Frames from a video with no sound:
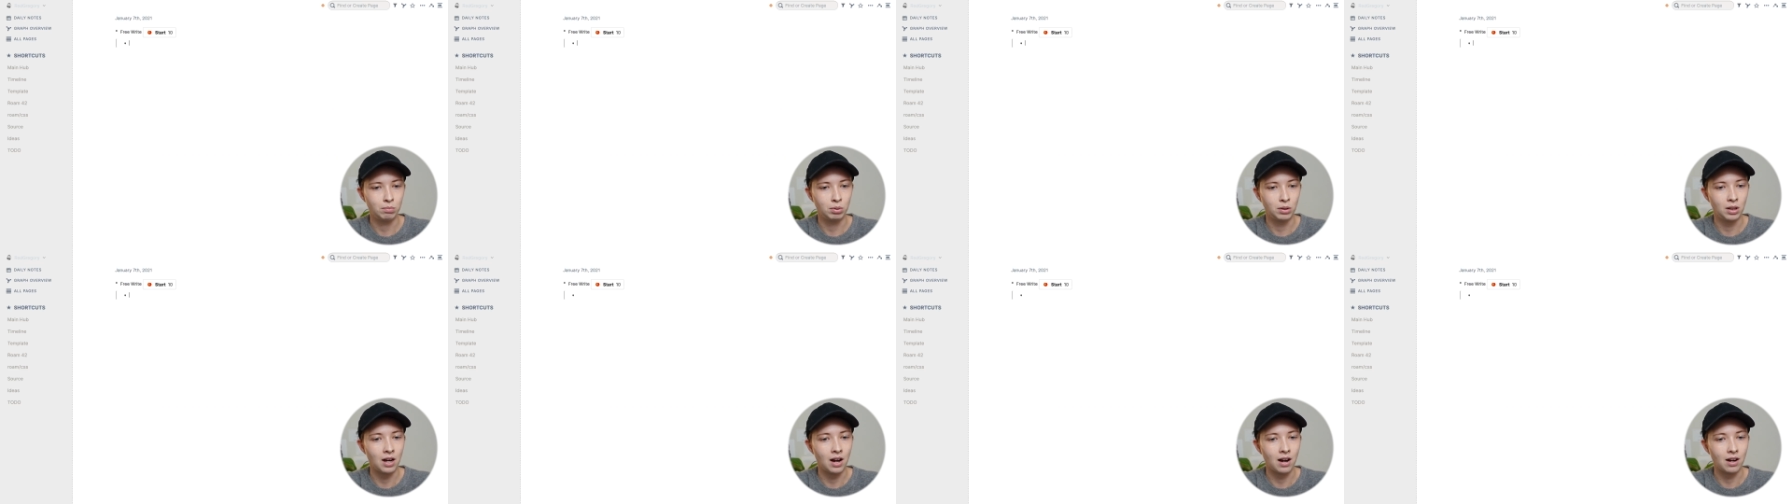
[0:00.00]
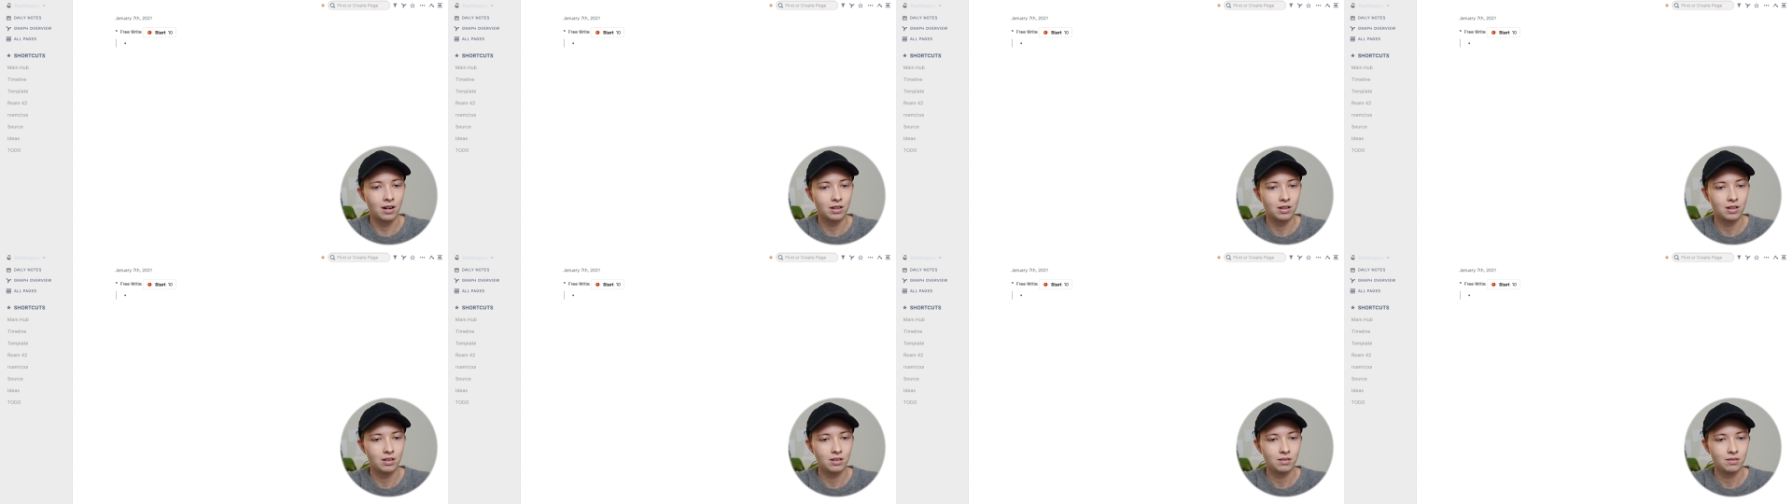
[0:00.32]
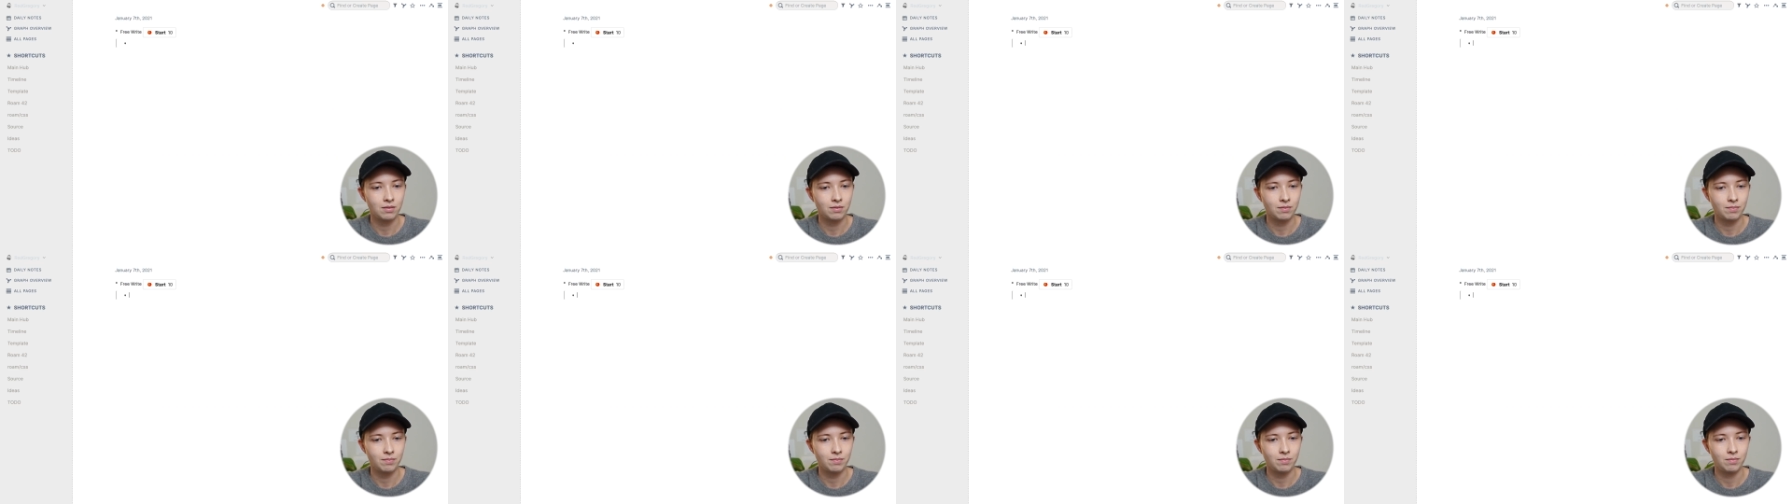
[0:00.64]
block
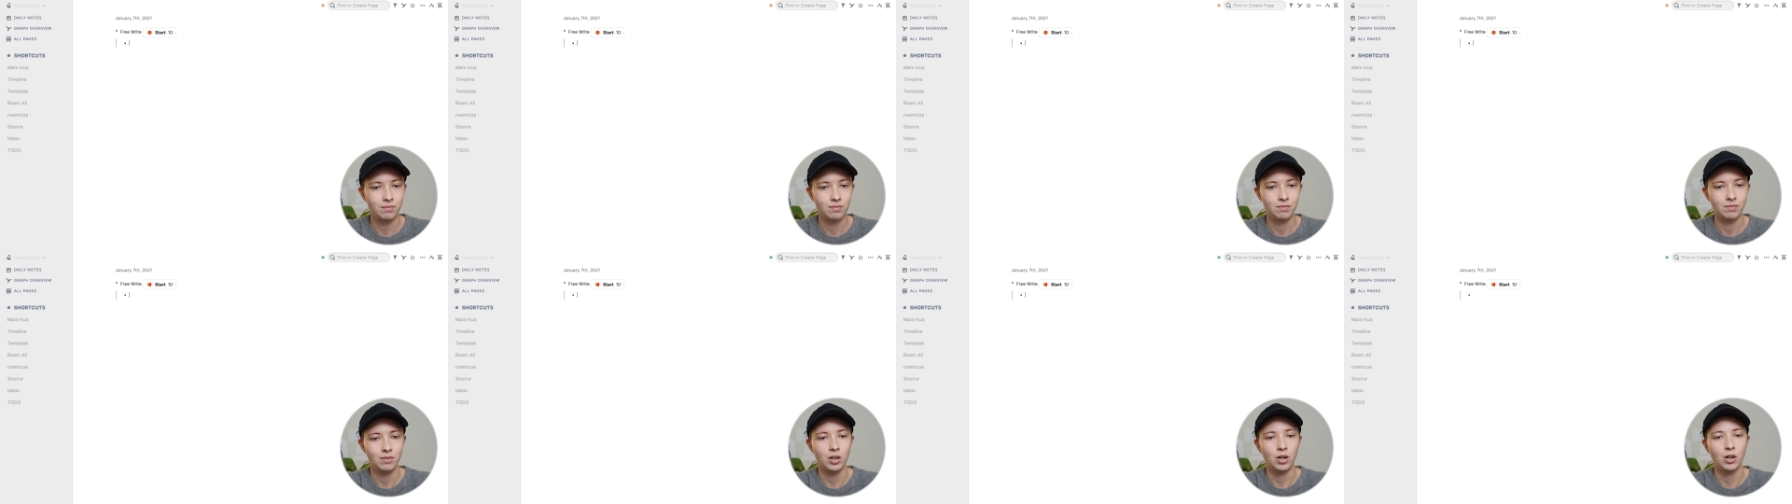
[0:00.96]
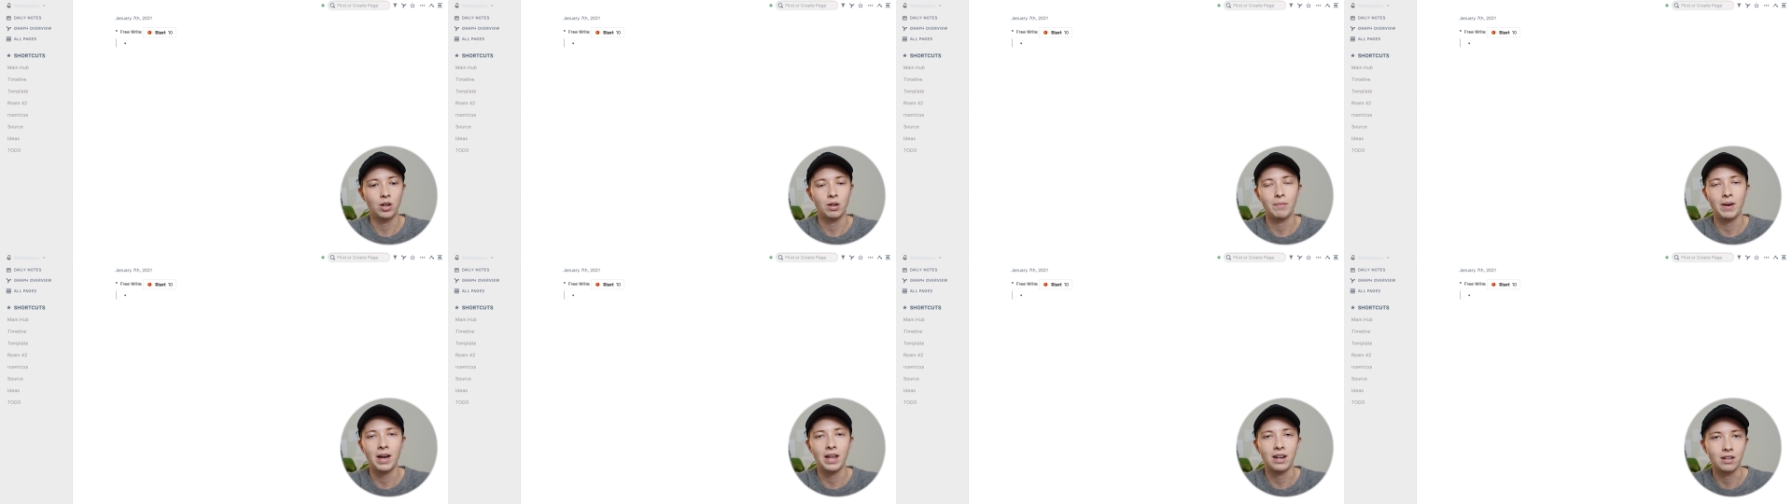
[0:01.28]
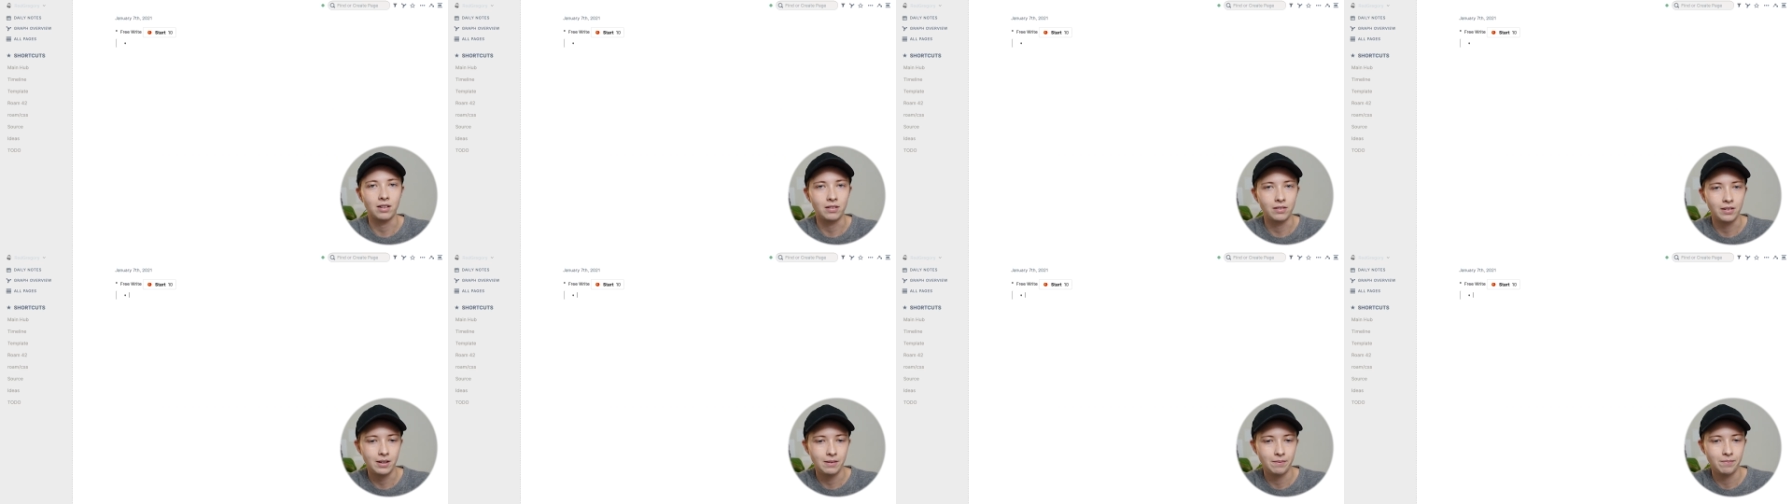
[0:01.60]

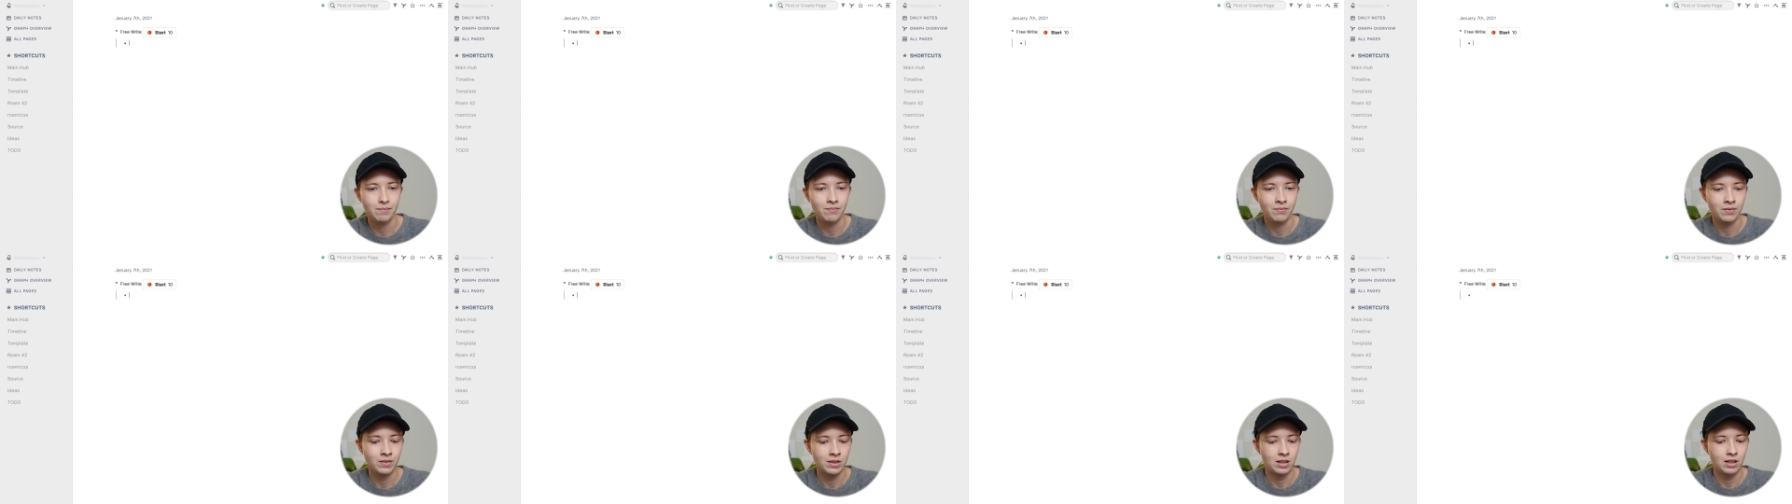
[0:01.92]
automatically.